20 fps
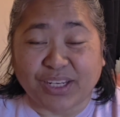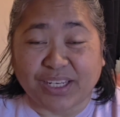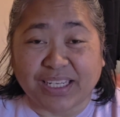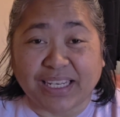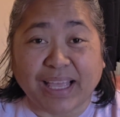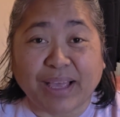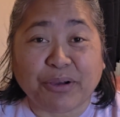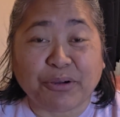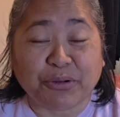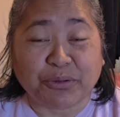
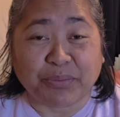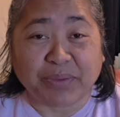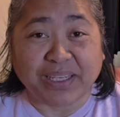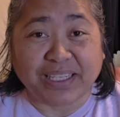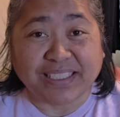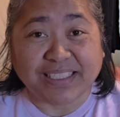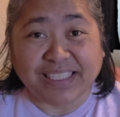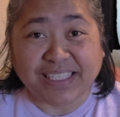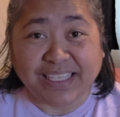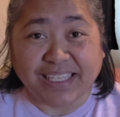allowing
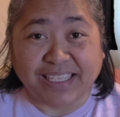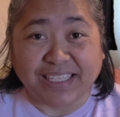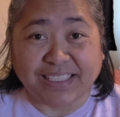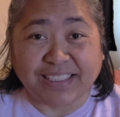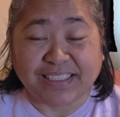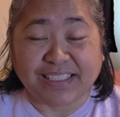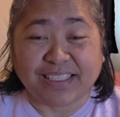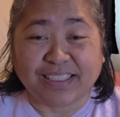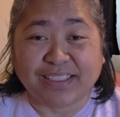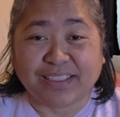me to
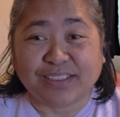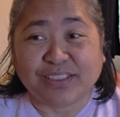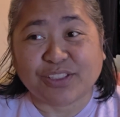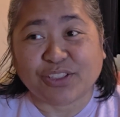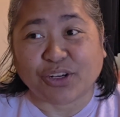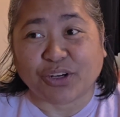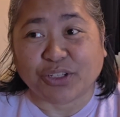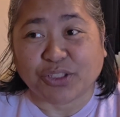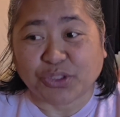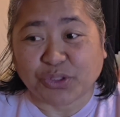hit
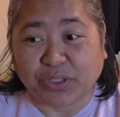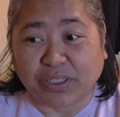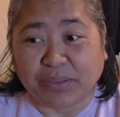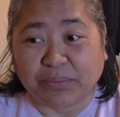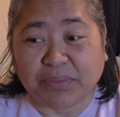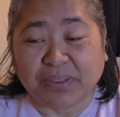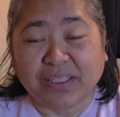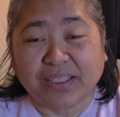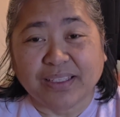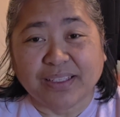start trip.